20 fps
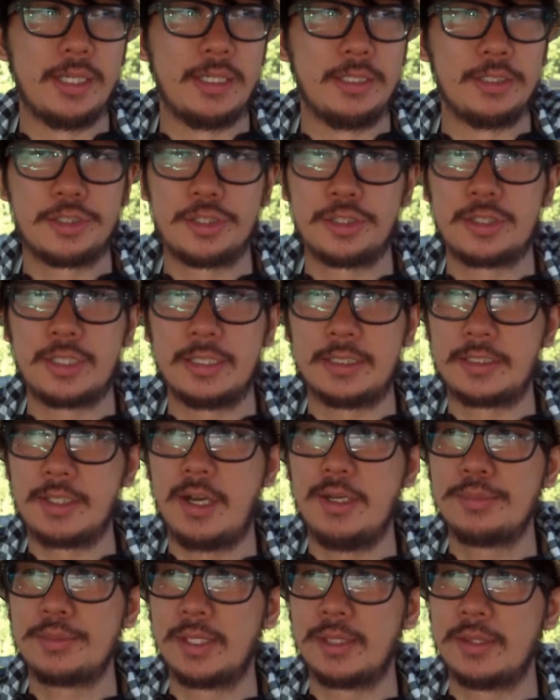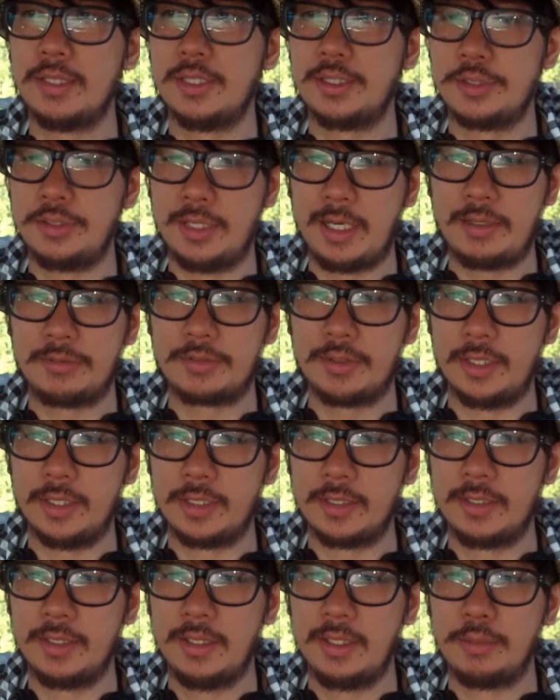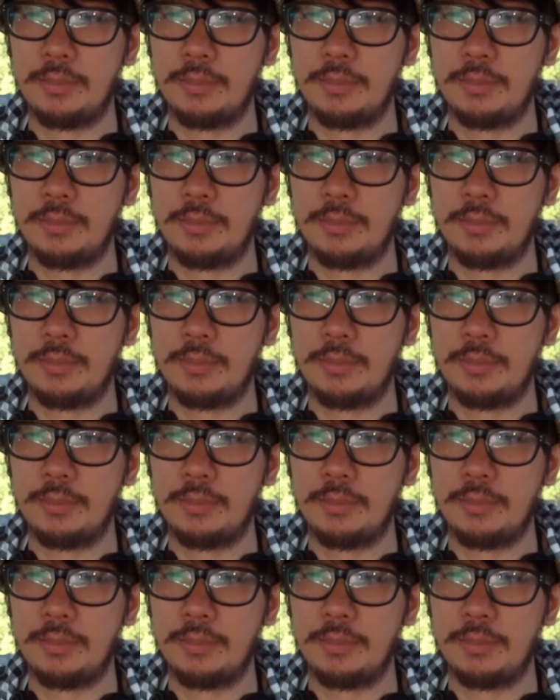And it's just at times like this, you have to like,